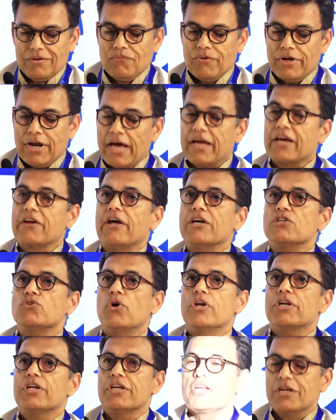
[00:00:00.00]
When I
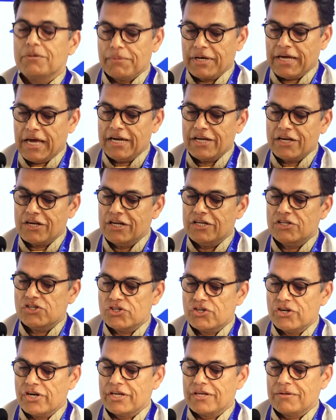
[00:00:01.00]
graduated in mechanical
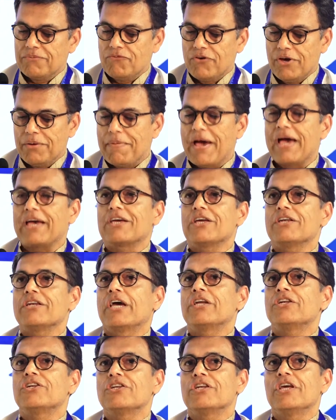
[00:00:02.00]
engineering way back in
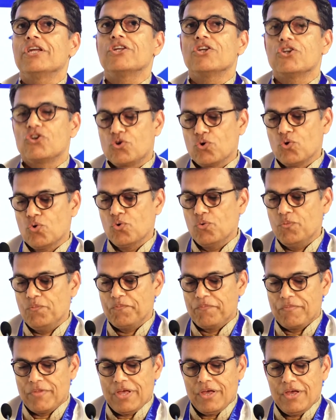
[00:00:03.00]

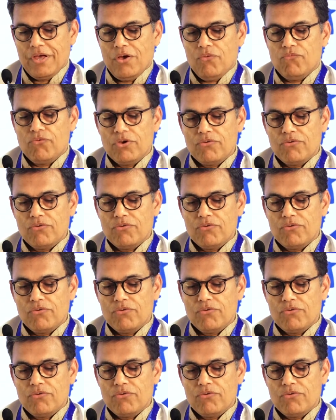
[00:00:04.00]
1982,